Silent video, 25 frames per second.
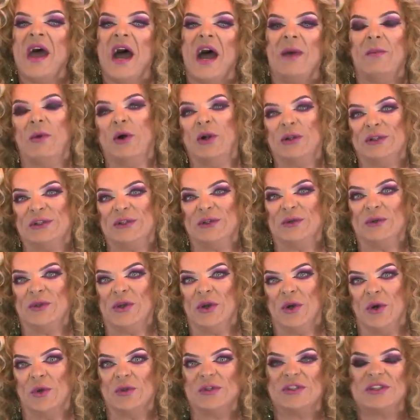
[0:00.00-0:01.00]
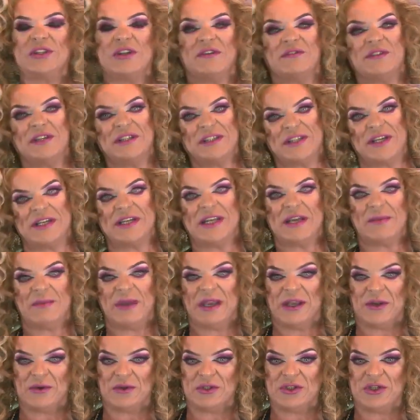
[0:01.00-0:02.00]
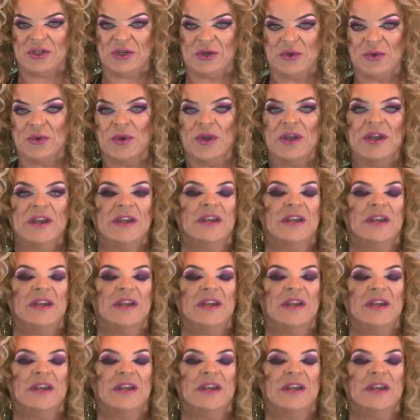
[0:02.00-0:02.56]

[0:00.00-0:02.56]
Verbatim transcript: I'm also the host of the Sunday Bingo Show,